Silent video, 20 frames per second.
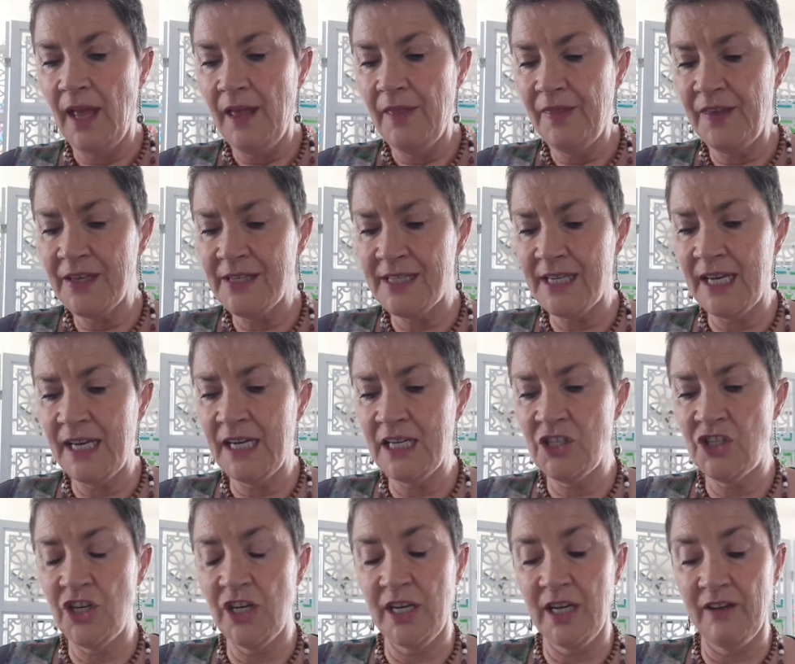This
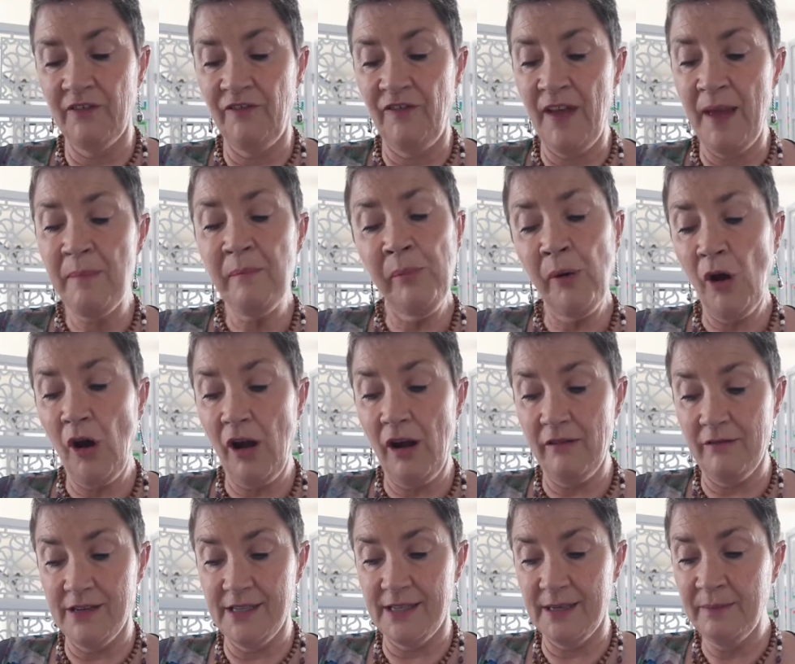energetic
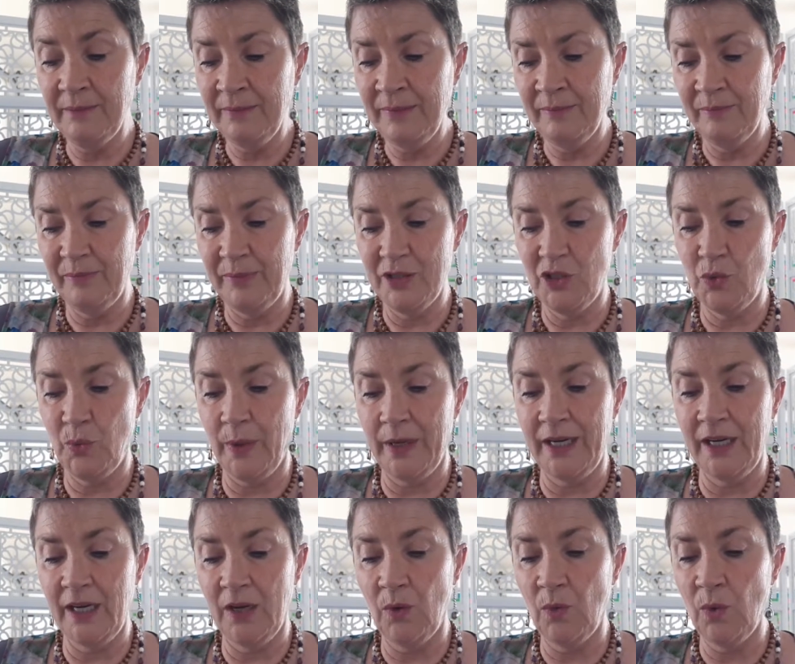vampirism
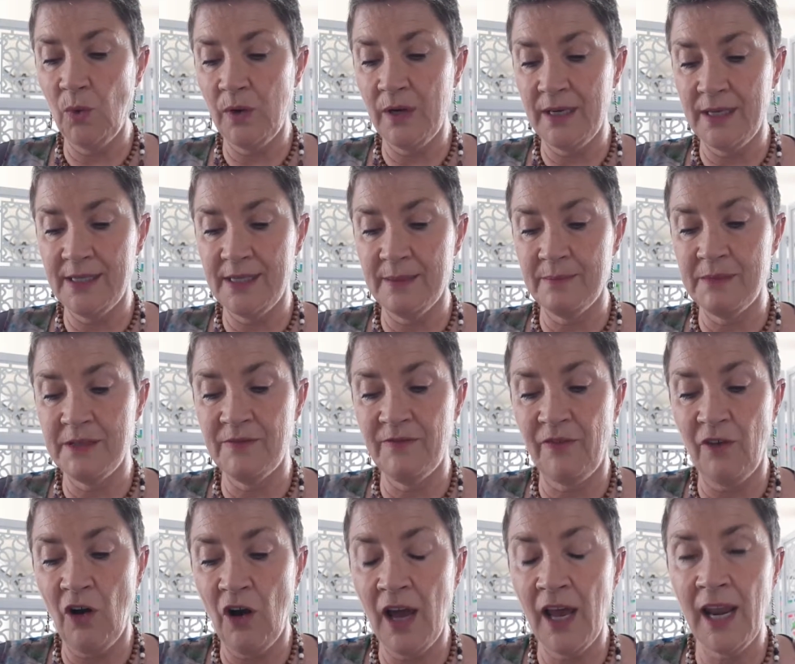between organisms
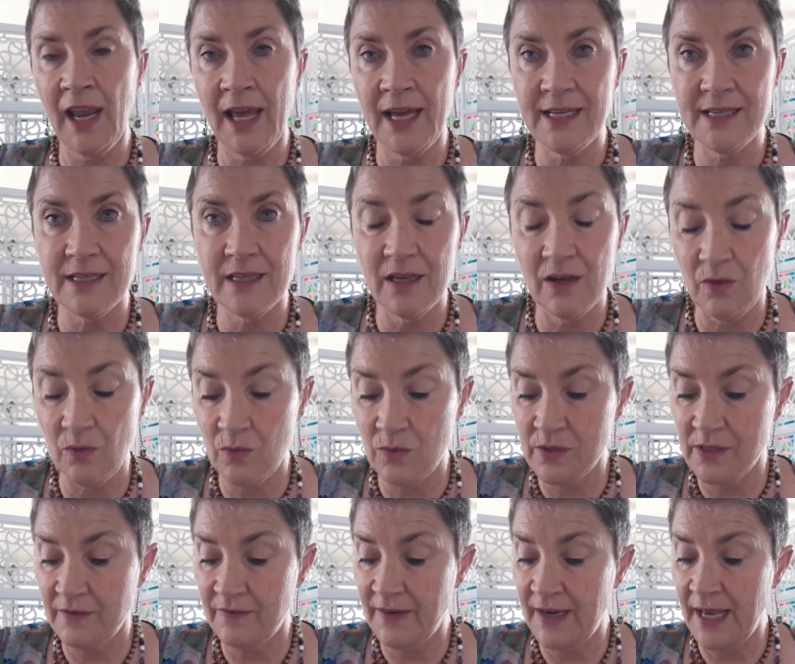violates the
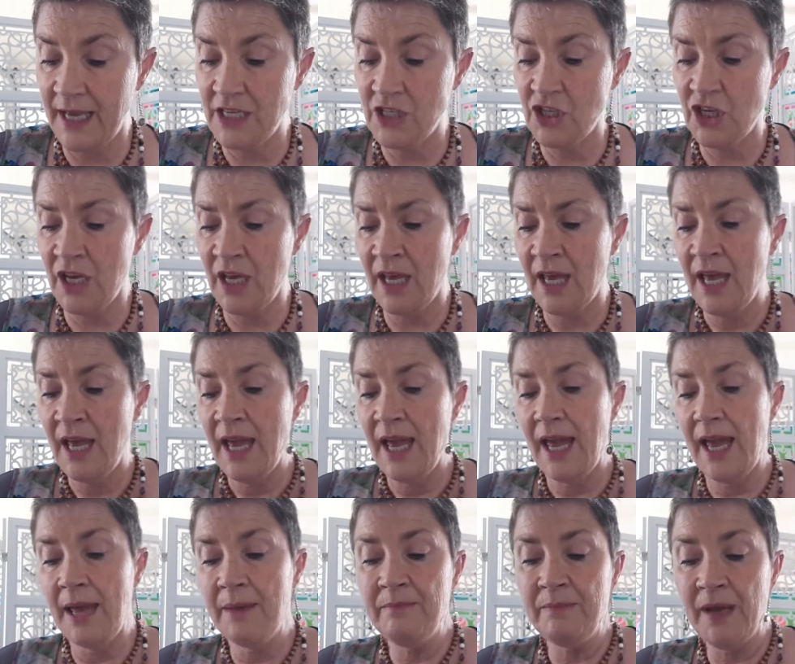laws of nature,
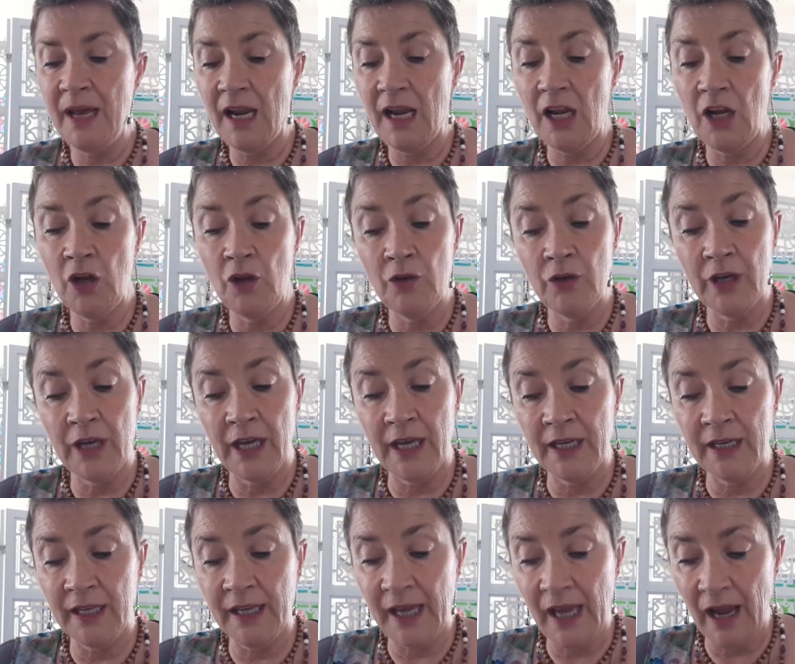and melaleuca
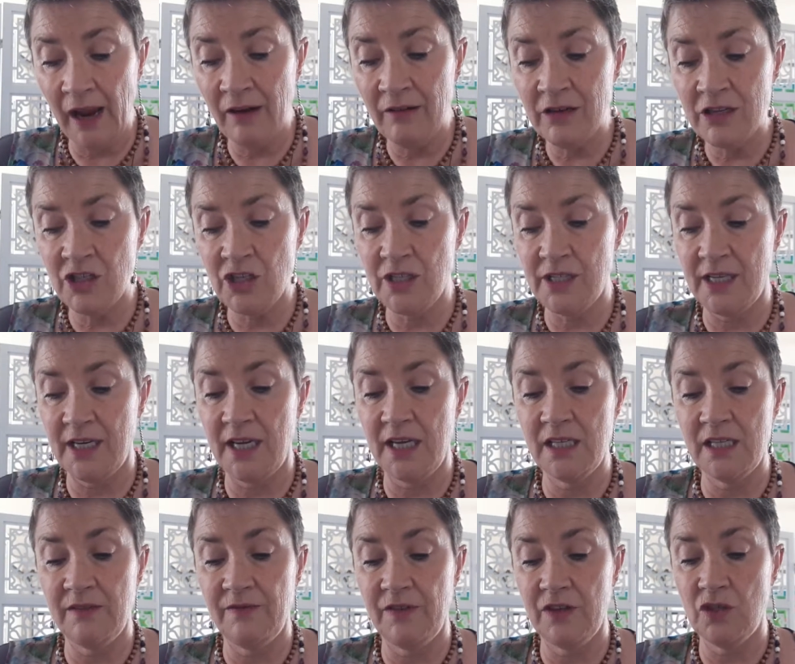encourages an
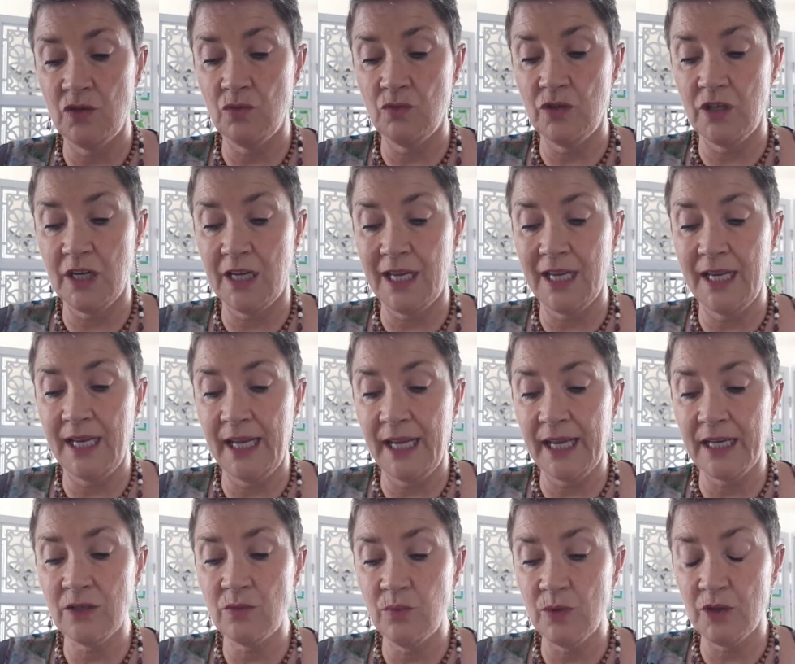individual to
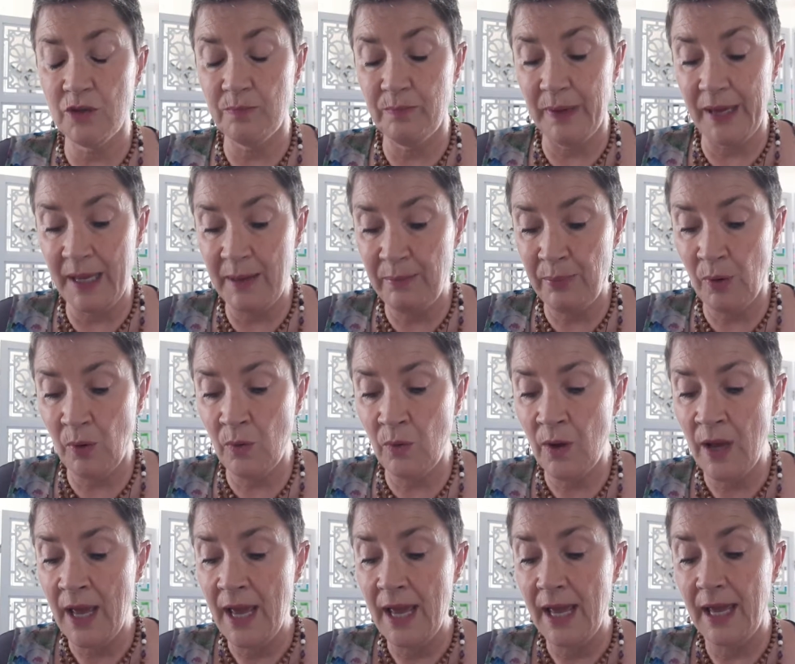connect with
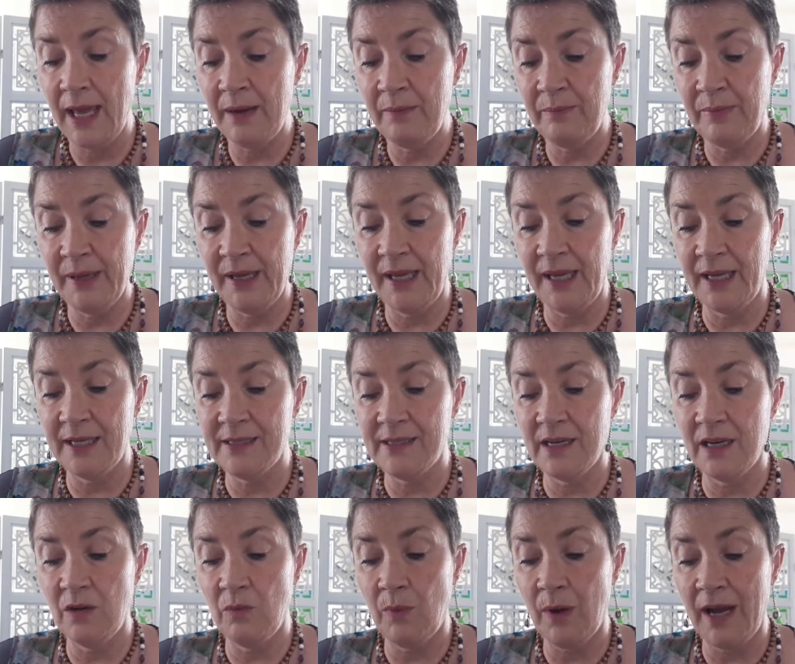people and beings
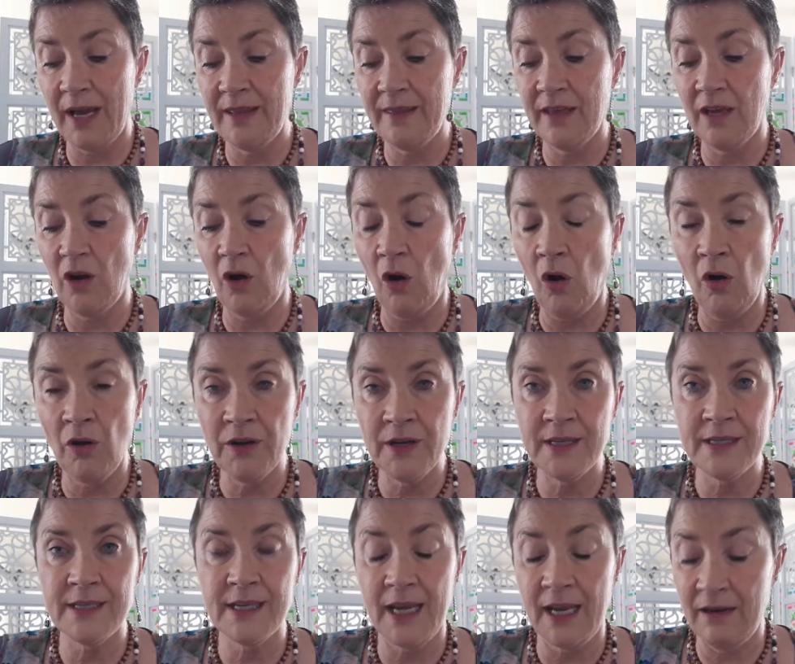in a way that
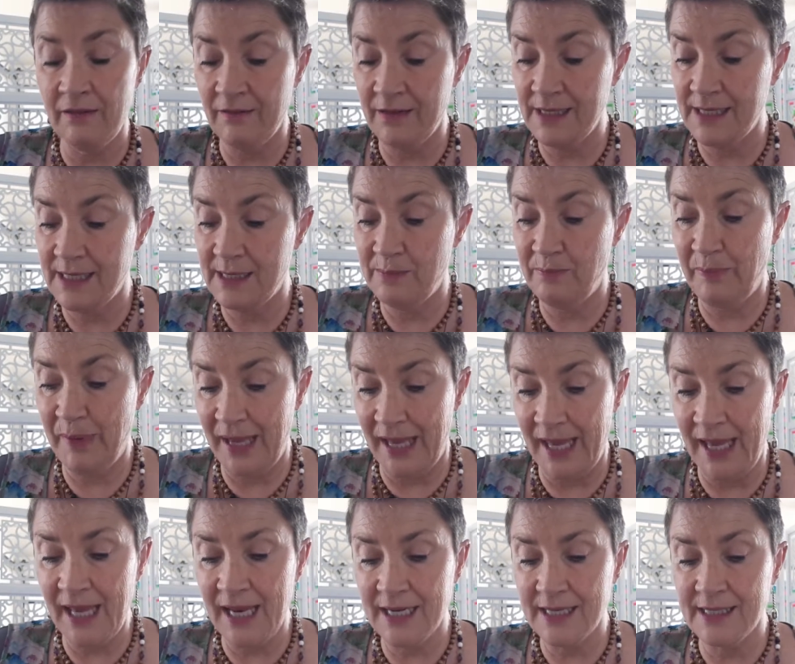honours and
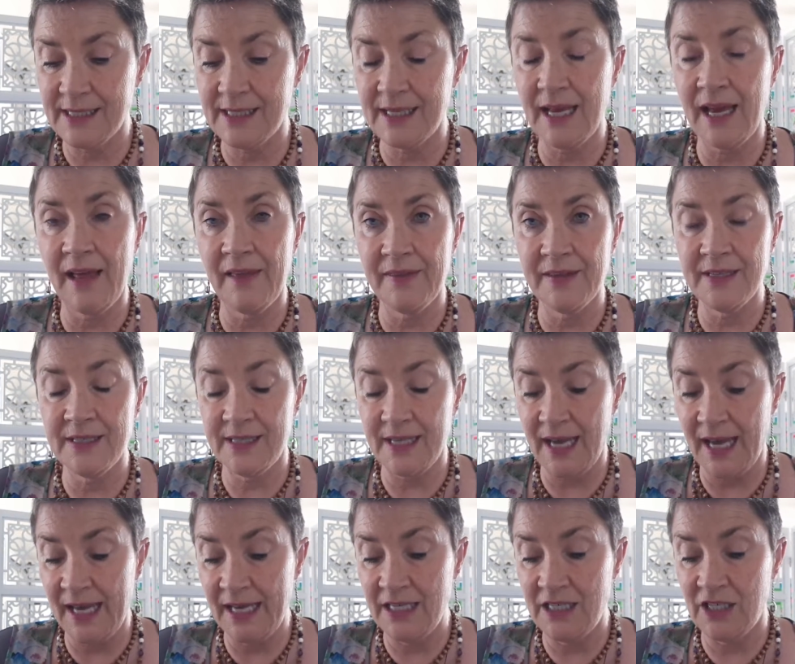respects others'
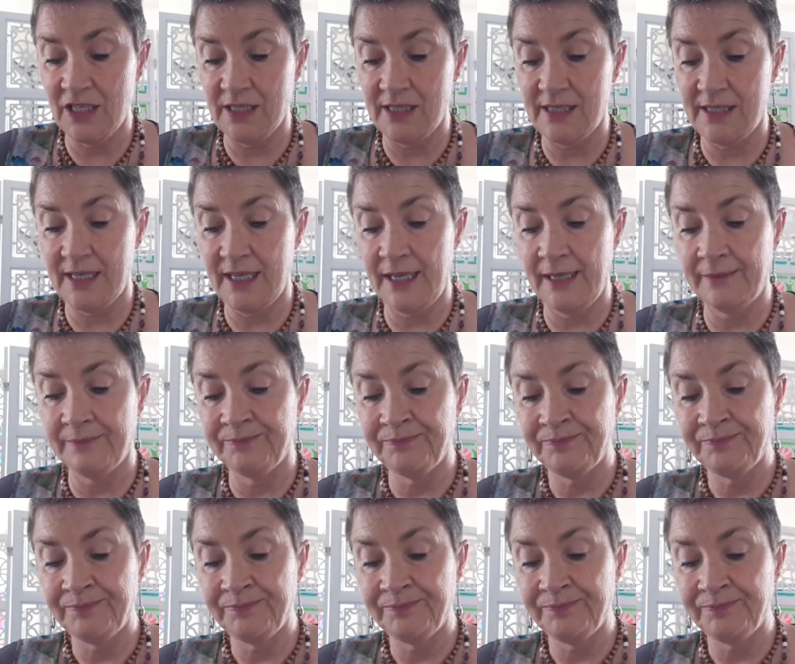agency.